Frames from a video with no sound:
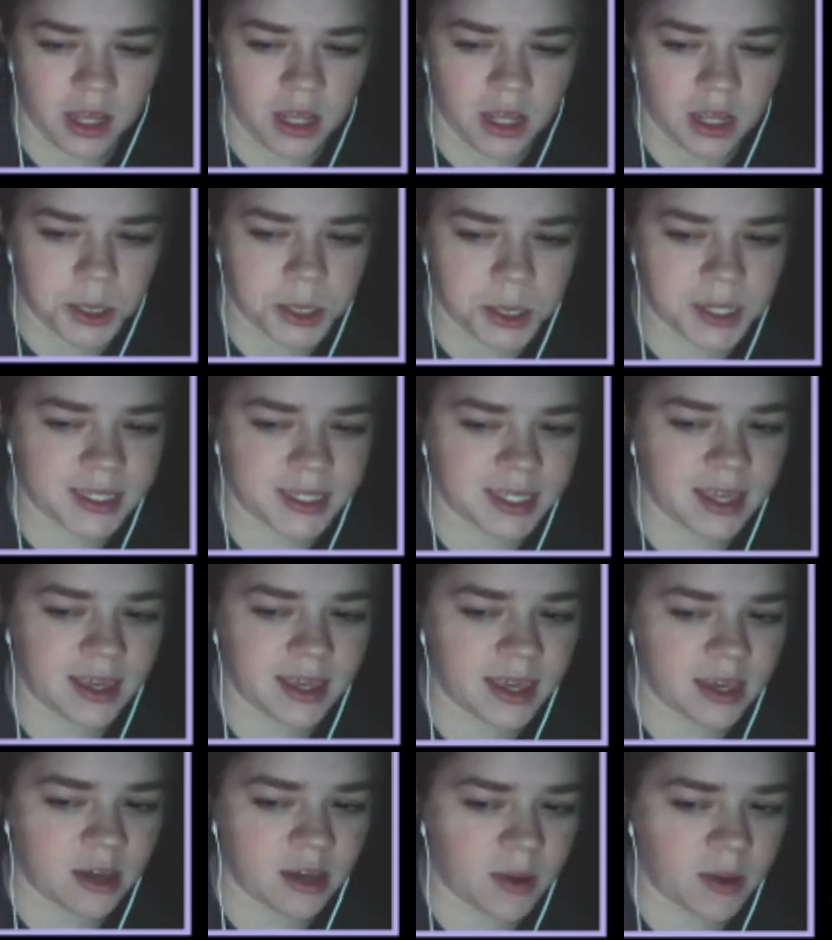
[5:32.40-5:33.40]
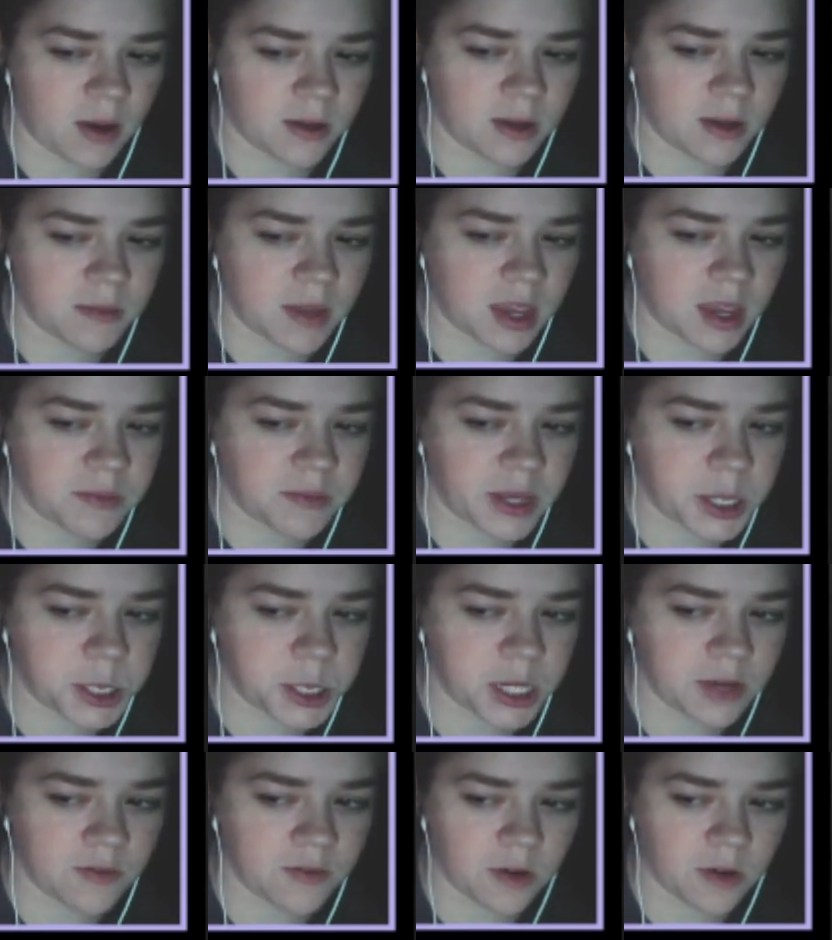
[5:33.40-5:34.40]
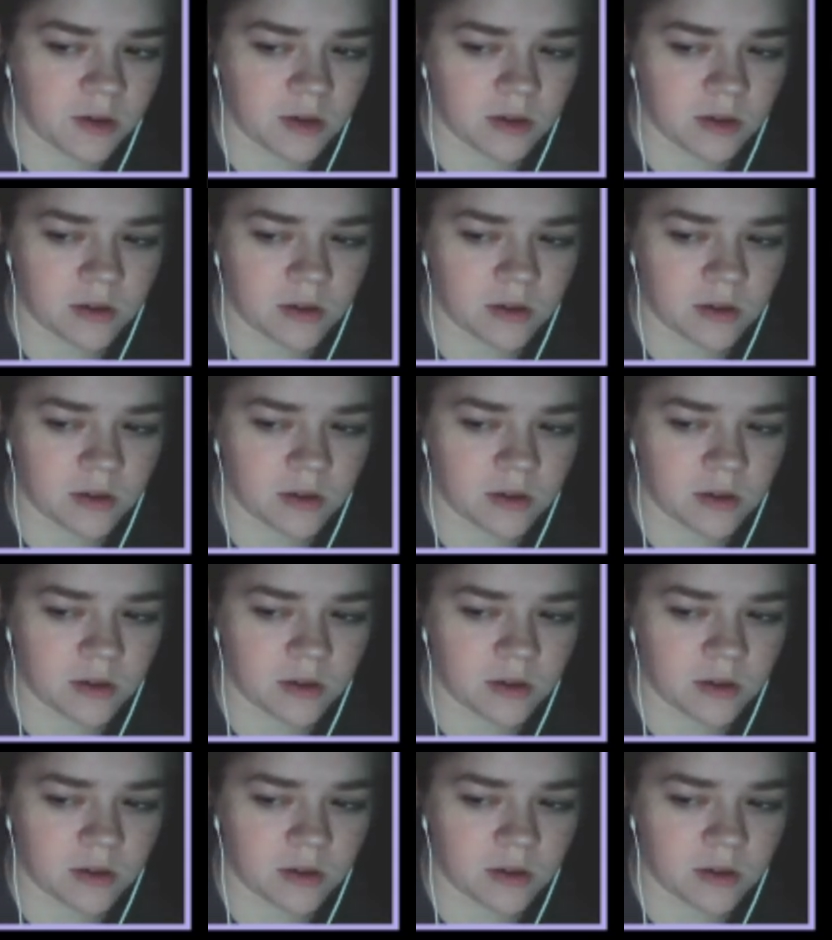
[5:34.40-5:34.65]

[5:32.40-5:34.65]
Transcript: Just thinking about it made me shiver.